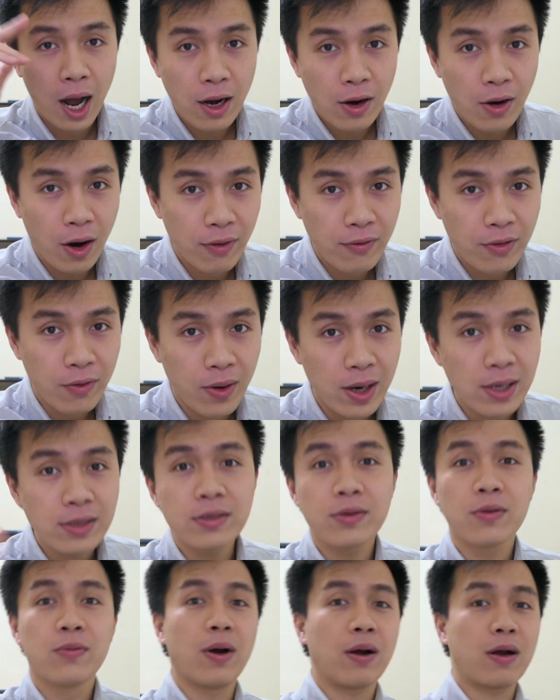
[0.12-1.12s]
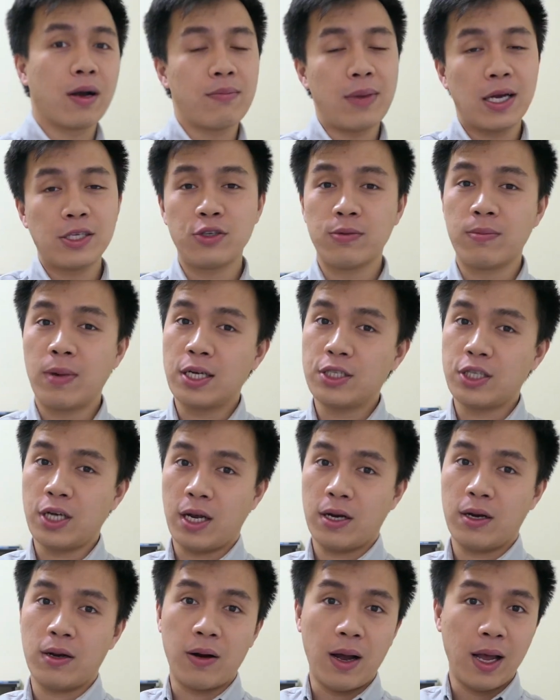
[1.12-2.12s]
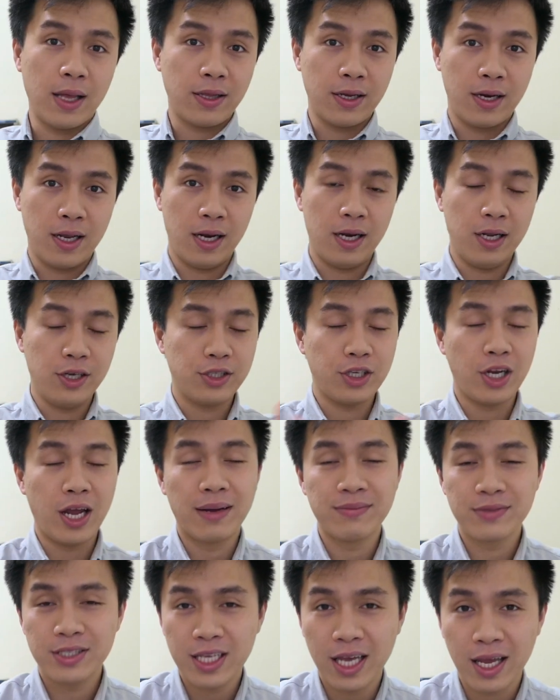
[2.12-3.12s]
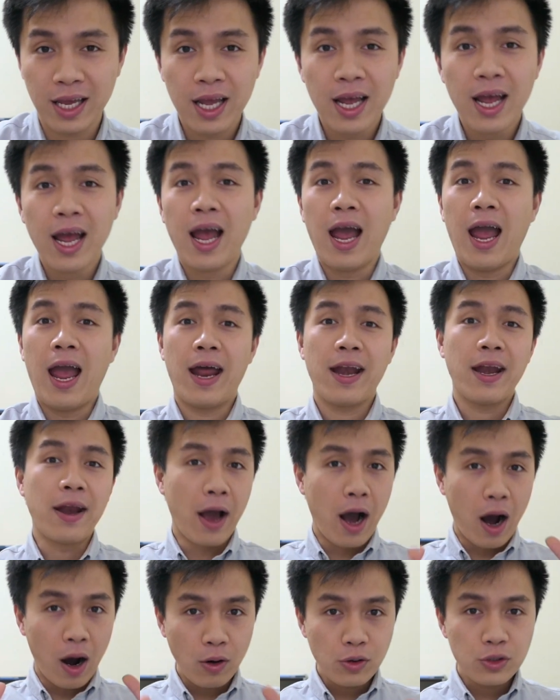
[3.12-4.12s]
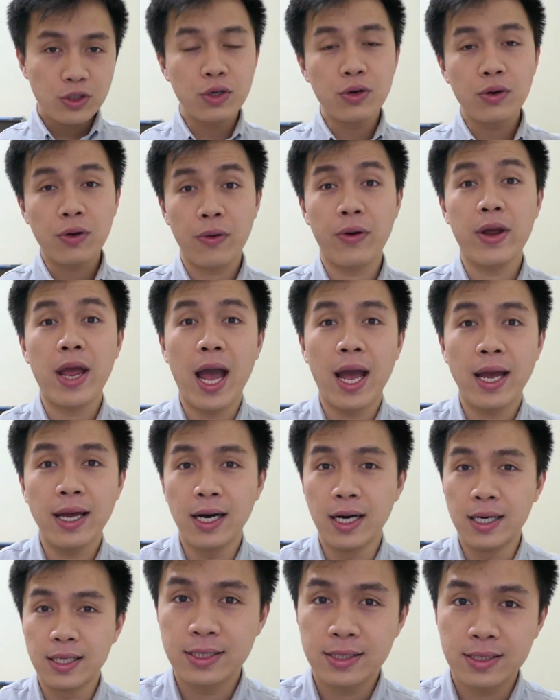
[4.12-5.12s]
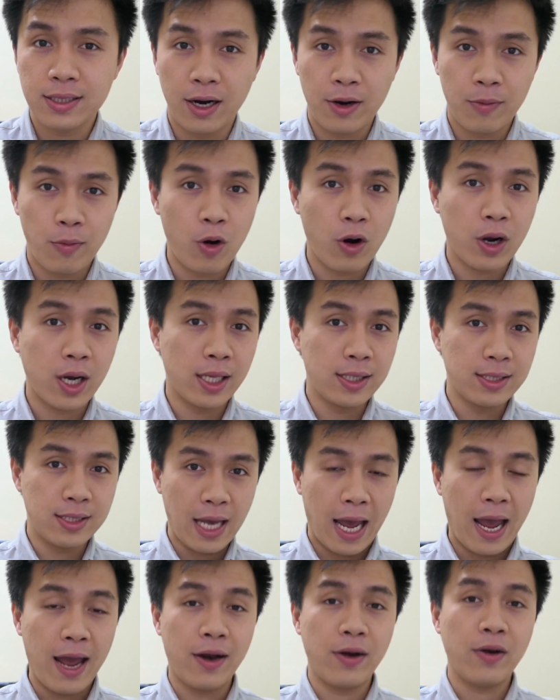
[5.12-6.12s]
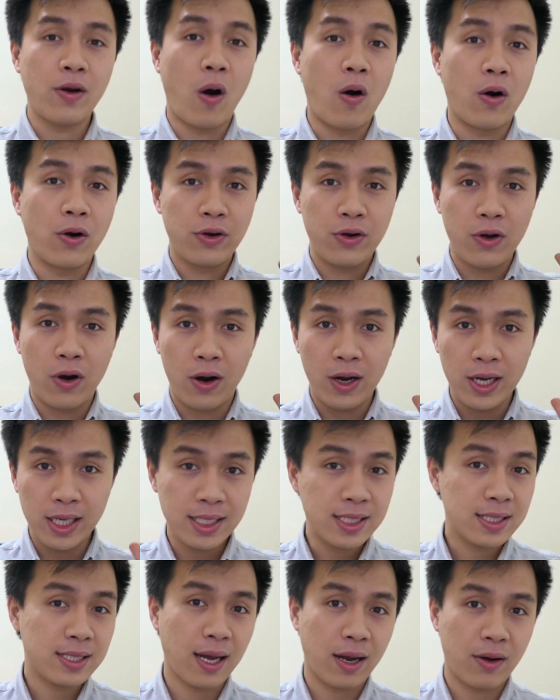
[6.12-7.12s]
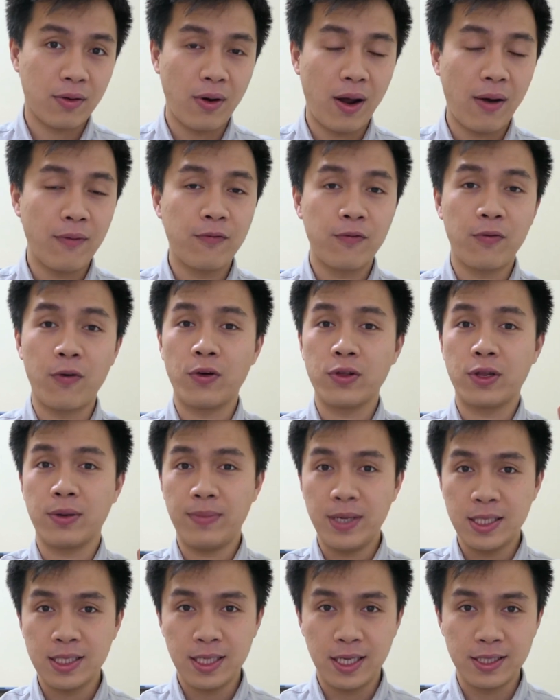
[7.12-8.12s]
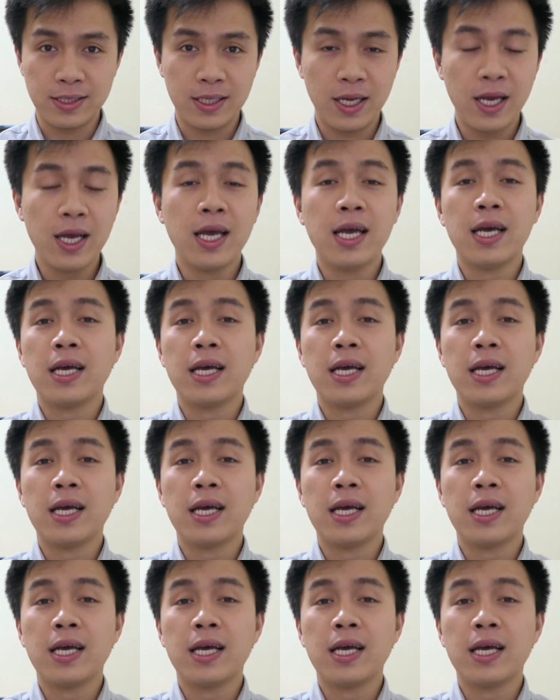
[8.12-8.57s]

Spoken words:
Hello everyone, welcome back to my channel, Anthony Lee JMC, and how to create a shareable content on your Instagram for the business.